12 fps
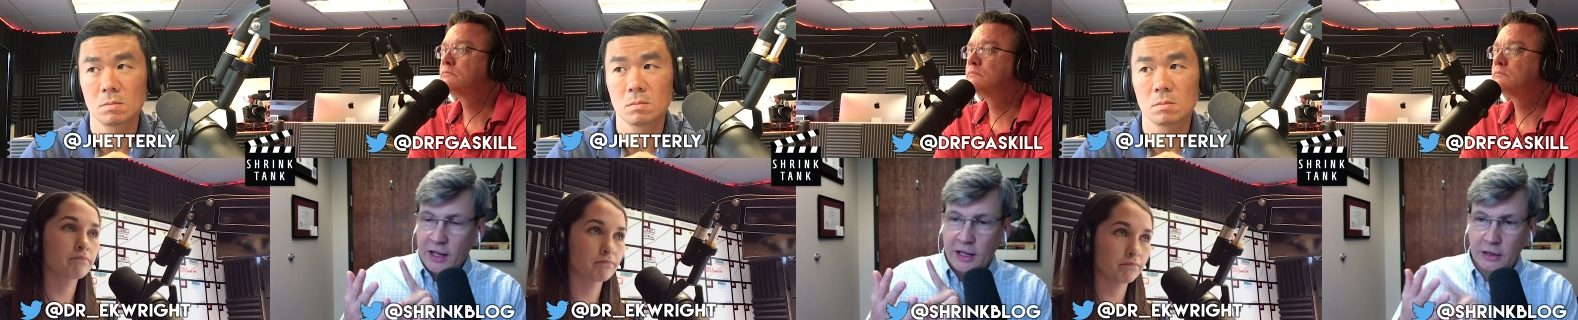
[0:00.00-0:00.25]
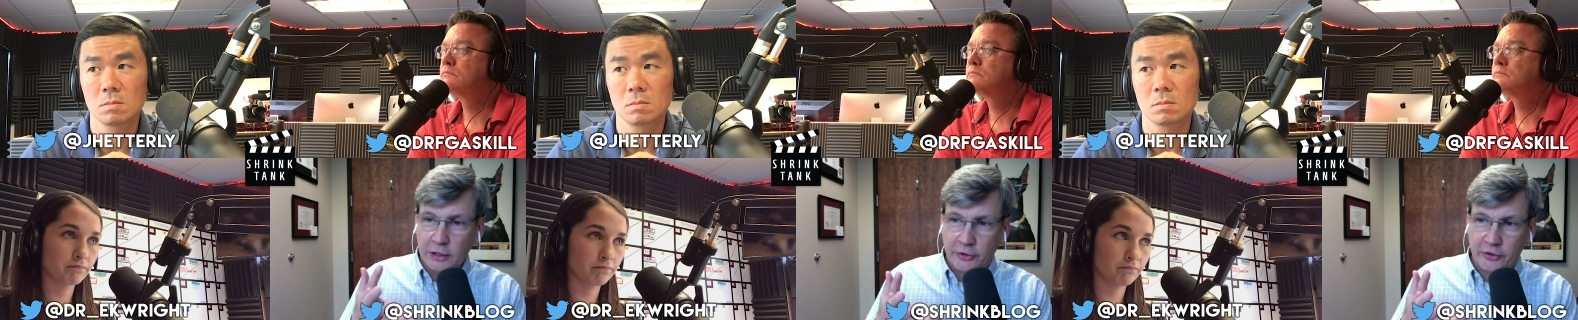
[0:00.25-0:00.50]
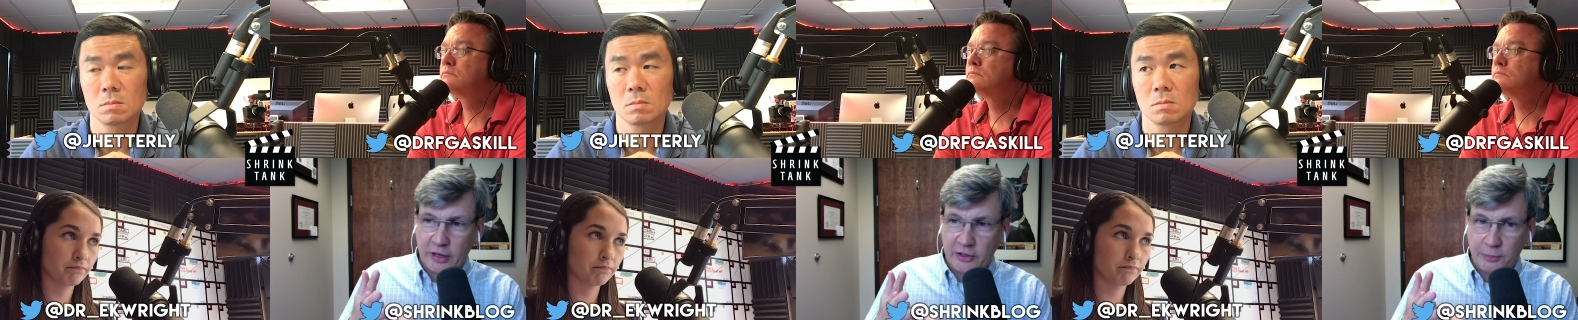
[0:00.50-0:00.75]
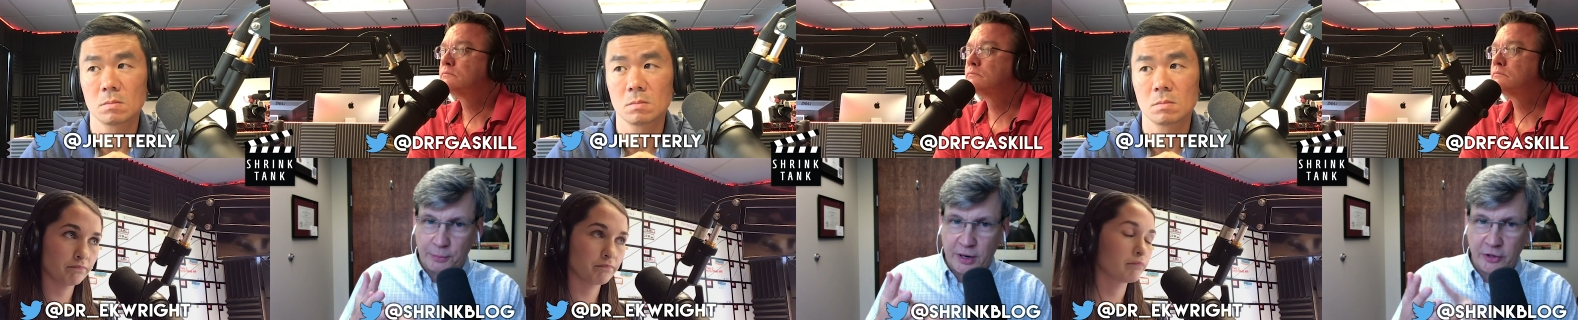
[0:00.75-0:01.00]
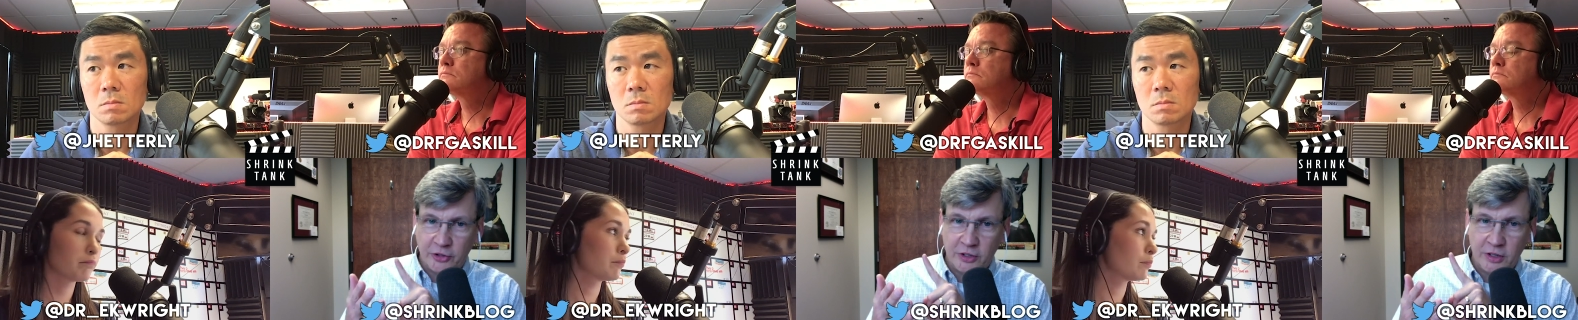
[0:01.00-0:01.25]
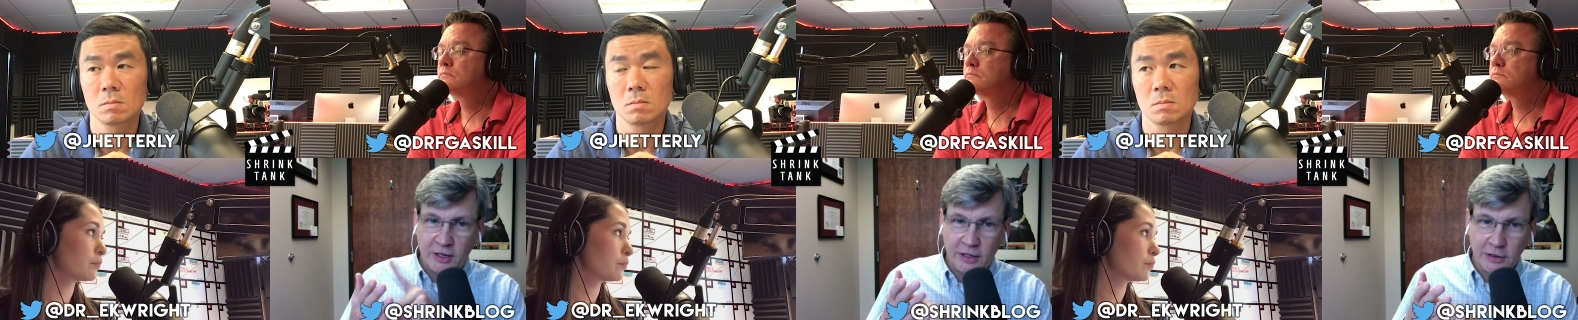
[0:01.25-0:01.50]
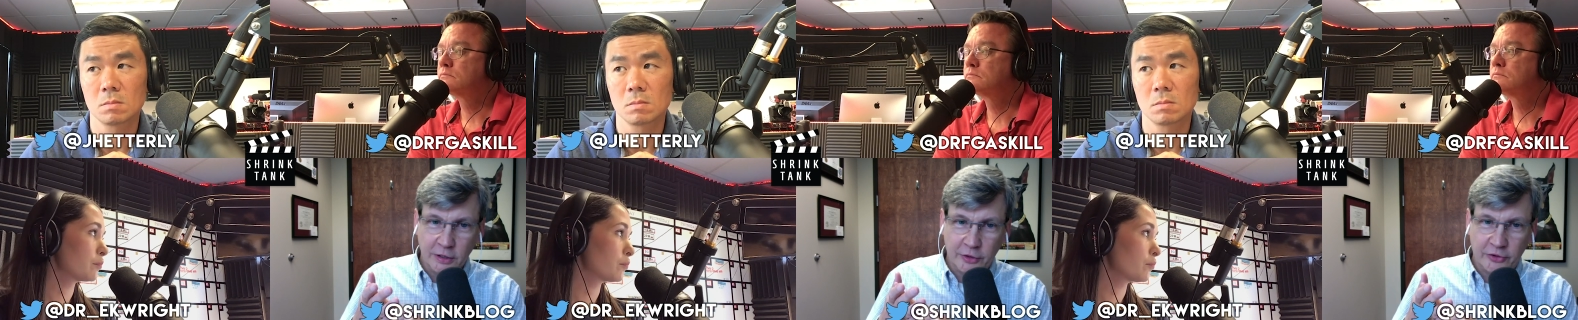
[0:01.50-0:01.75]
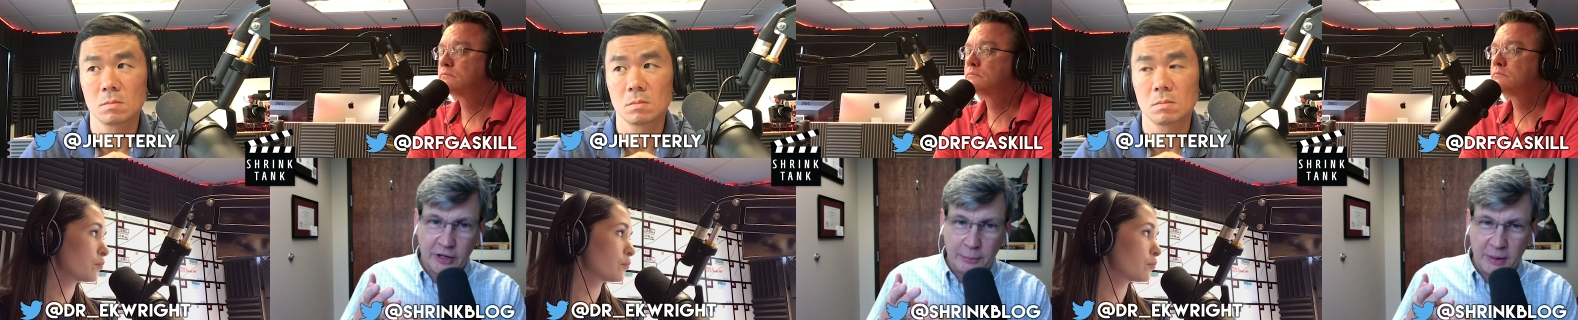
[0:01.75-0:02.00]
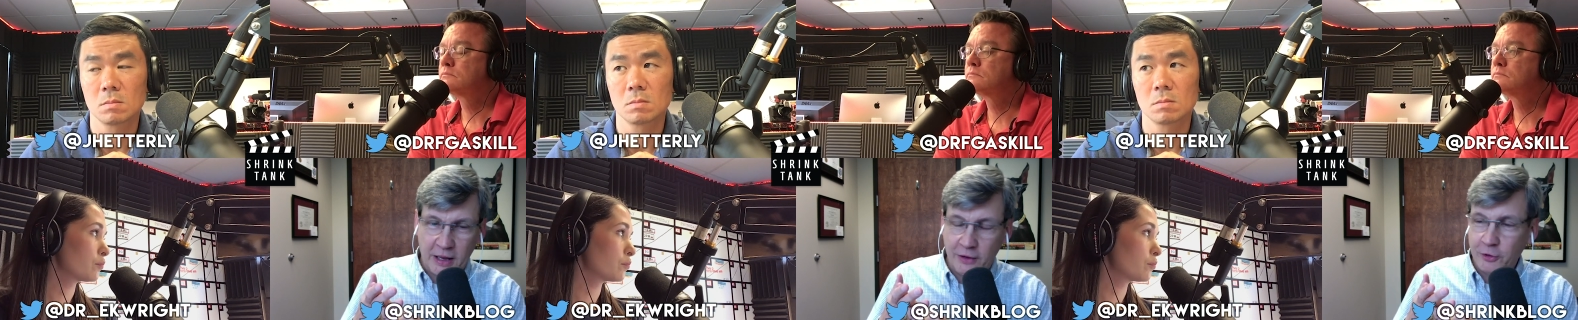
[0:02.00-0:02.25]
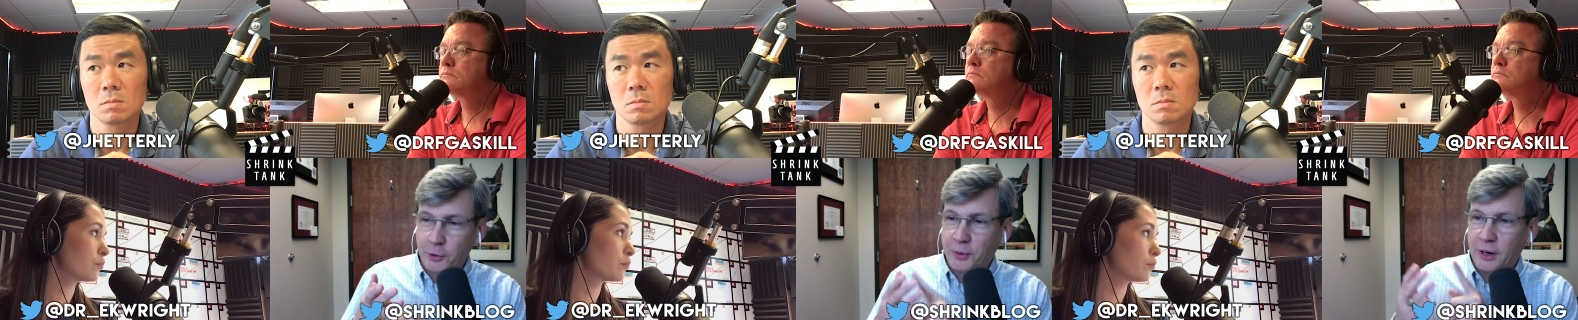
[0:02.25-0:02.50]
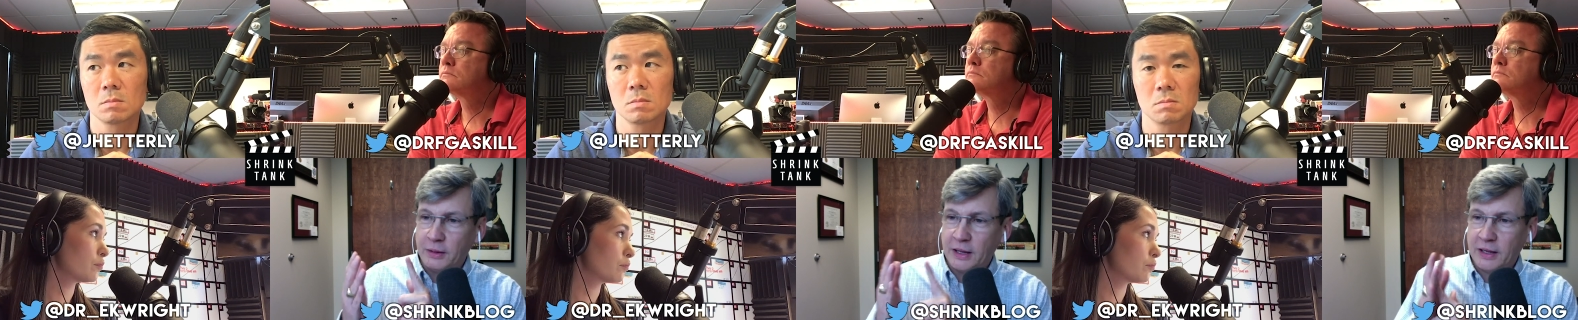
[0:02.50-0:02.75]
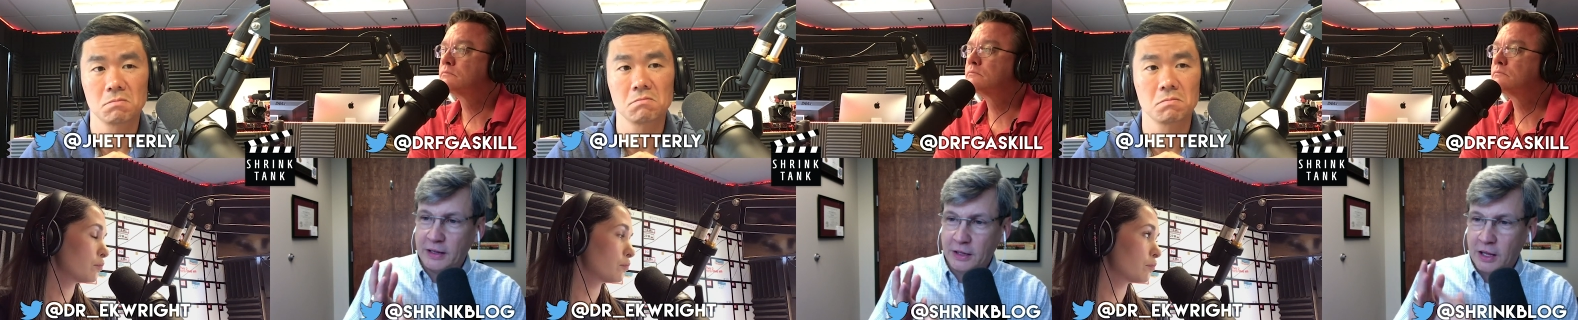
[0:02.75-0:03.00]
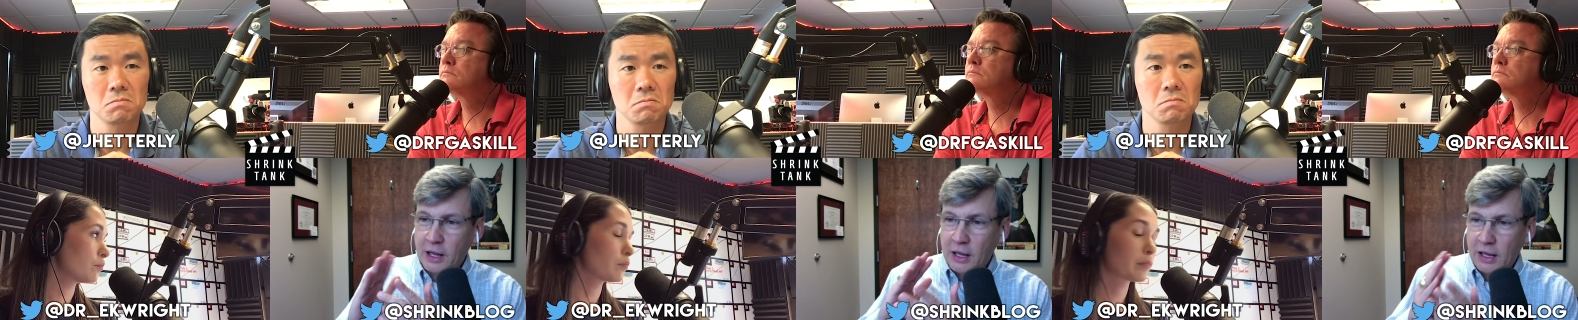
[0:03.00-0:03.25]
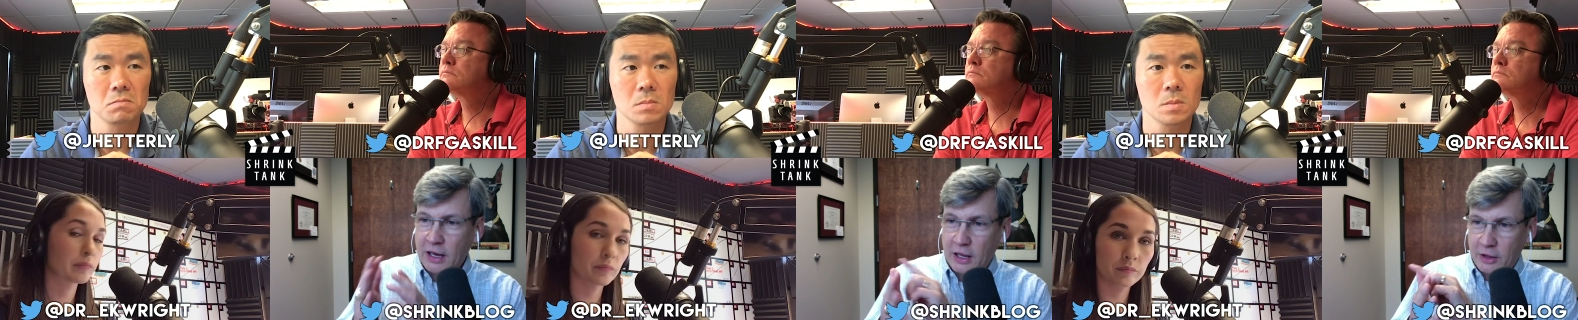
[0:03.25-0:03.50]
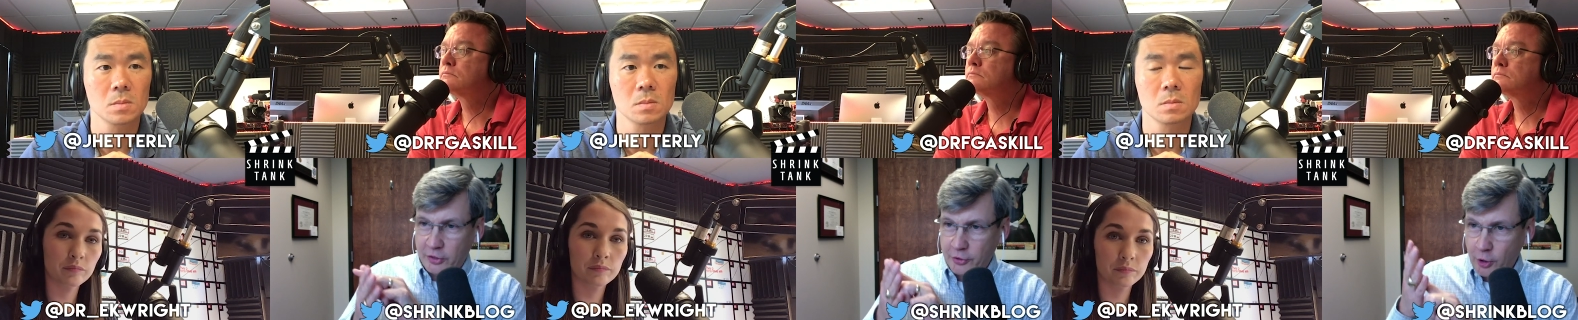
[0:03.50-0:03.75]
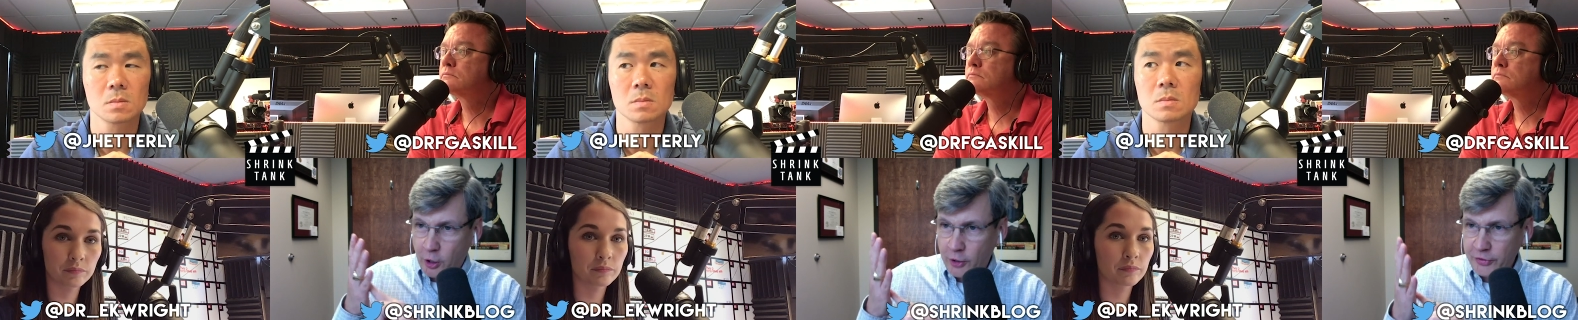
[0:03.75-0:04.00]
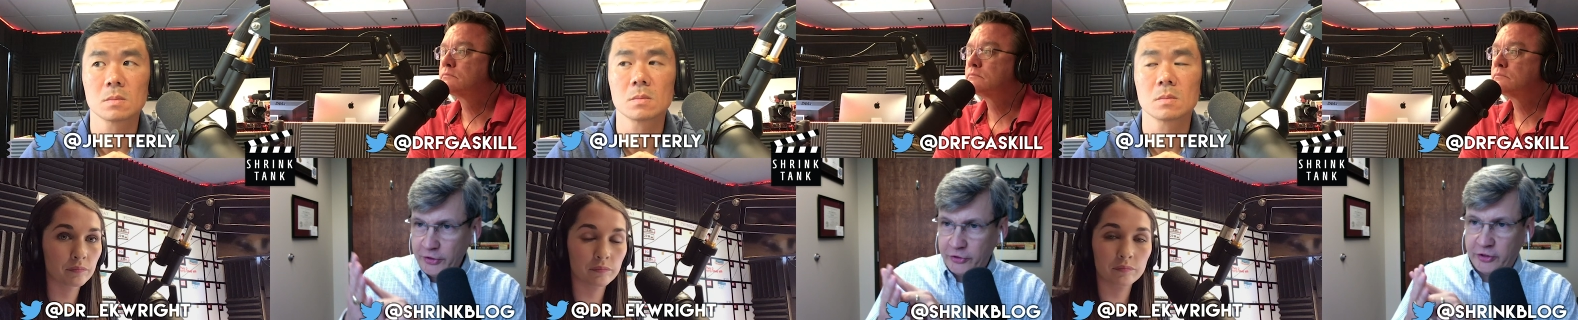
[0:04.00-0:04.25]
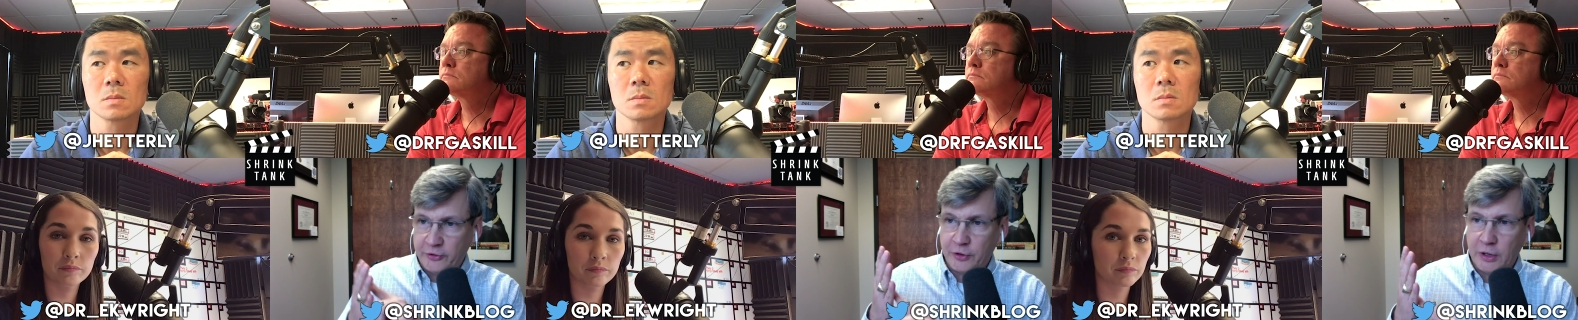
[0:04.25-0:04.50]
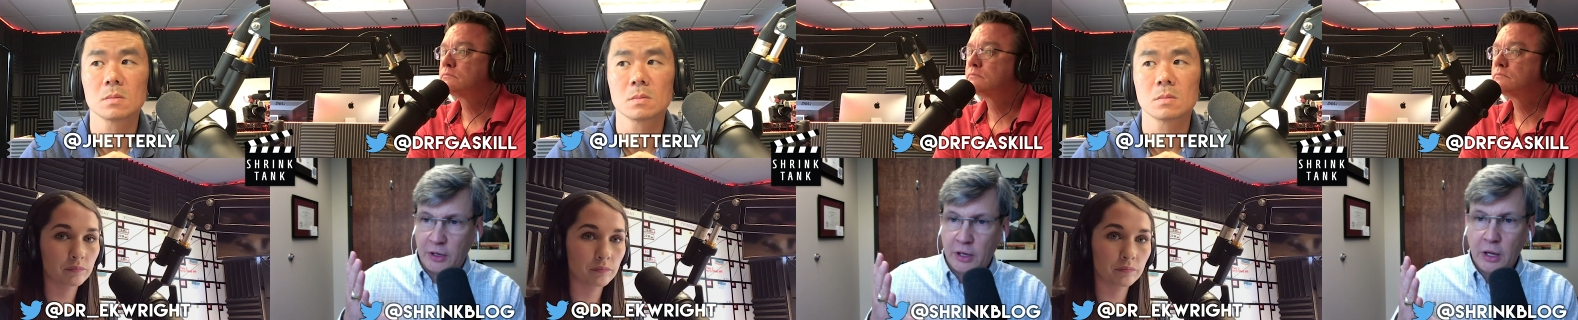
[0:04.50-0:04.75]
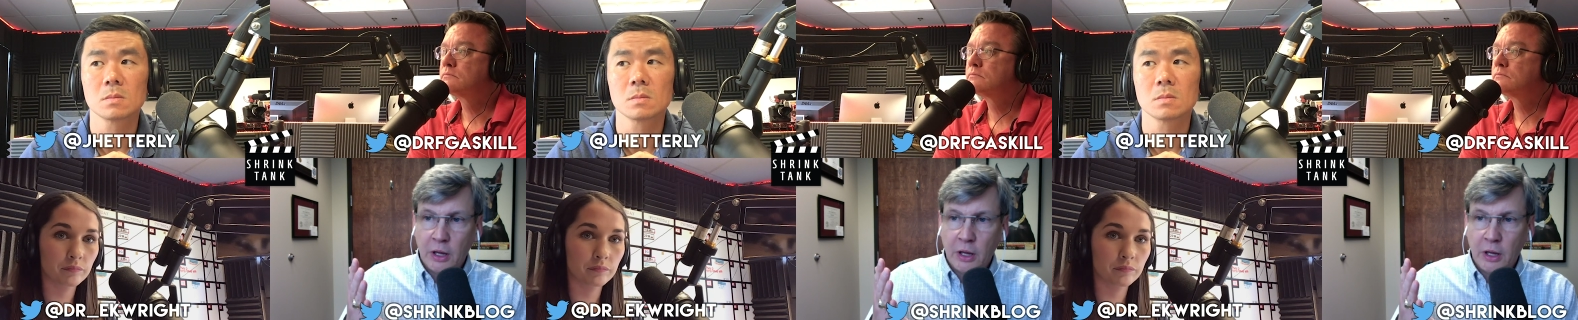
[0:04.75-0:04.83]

Speaker 1: it looks like depression, it looks like behavioral problems, like there are all these different